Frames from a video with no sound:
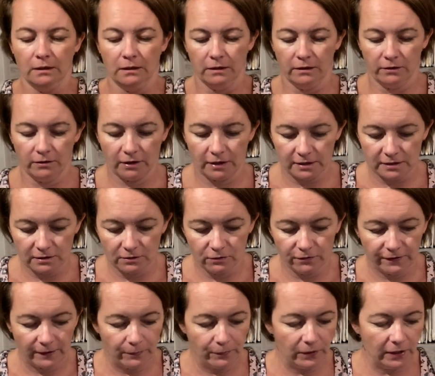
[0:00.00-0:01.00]
nice little
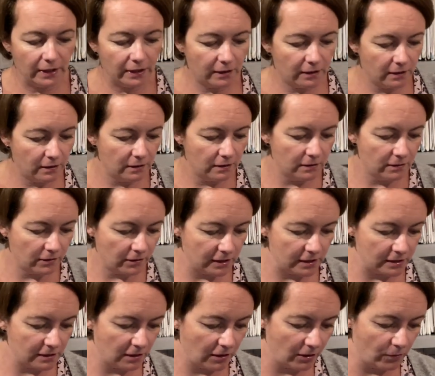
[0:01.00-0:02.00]
fabric,
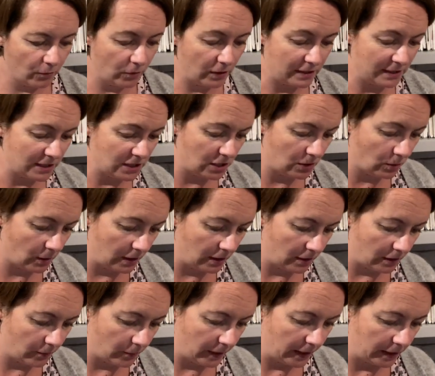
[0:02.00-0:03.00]
nice light, it's actually quite
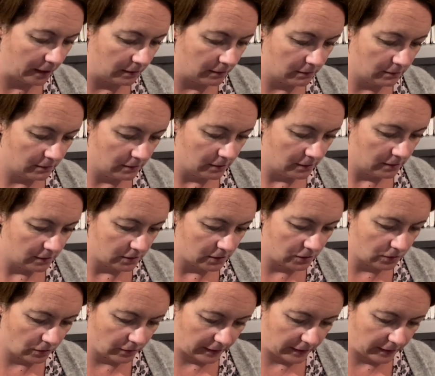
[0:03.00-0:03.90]
lightweight. It's not